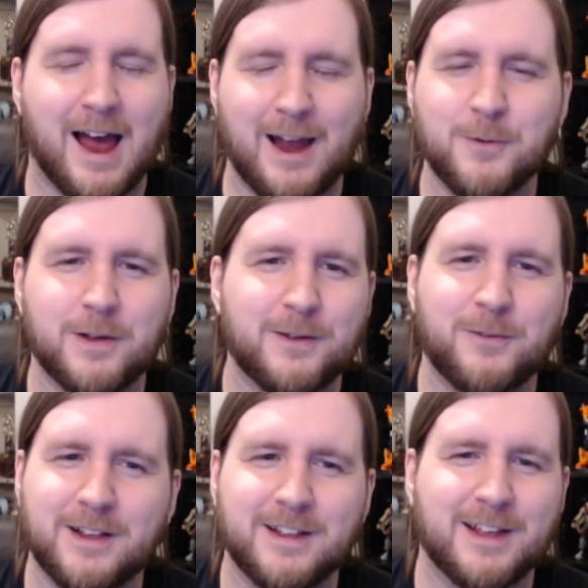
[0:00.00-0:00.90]
I really,
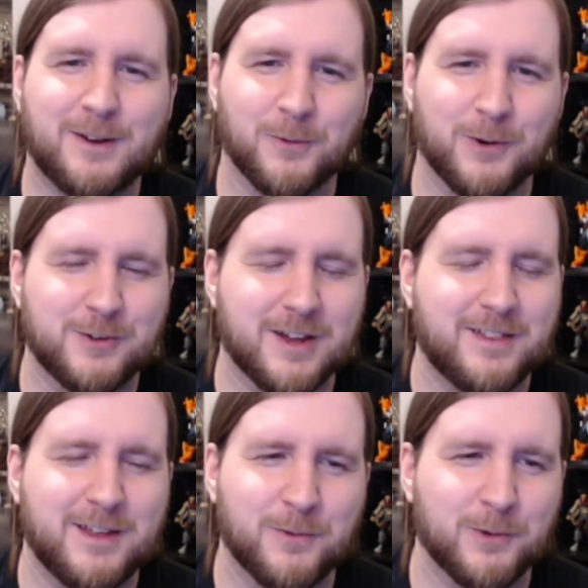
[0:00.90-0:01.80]
really like Ruche. I
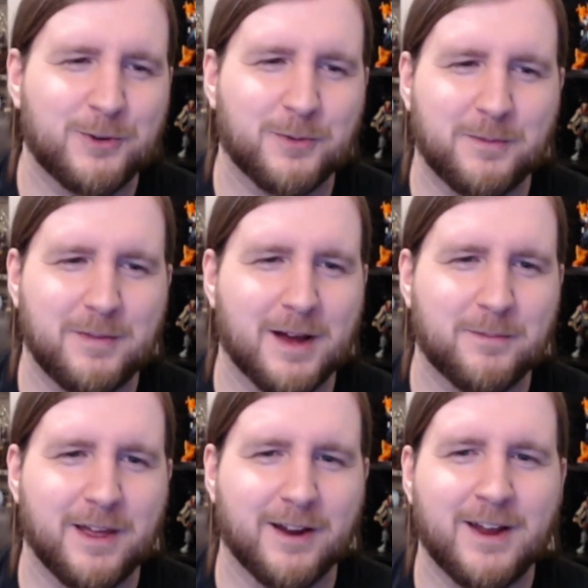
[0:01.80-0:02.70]
think Ruche would be
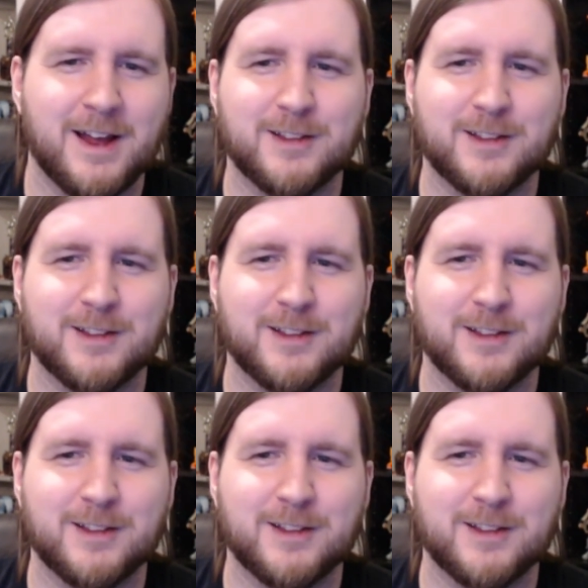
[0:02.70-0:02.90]
up there.